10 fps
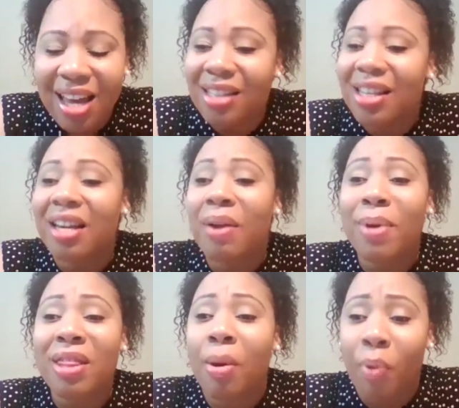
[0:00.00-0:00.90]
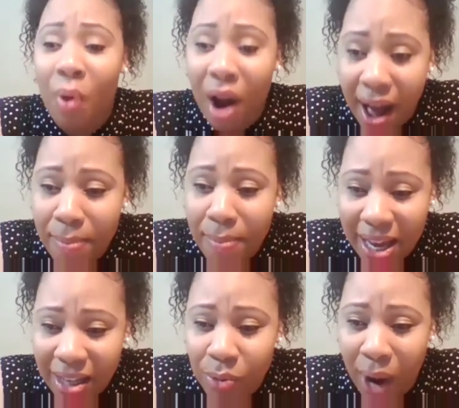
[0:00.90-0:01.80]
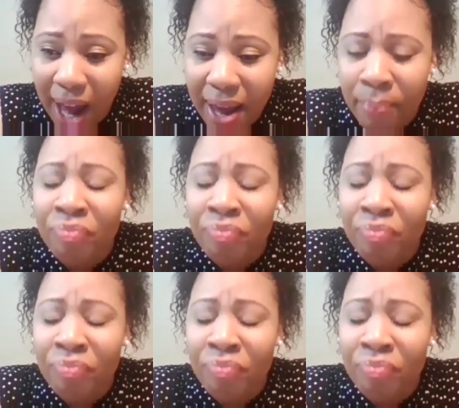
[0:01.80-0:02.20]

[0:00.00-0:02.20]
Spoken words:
It's gonna be the promise, right?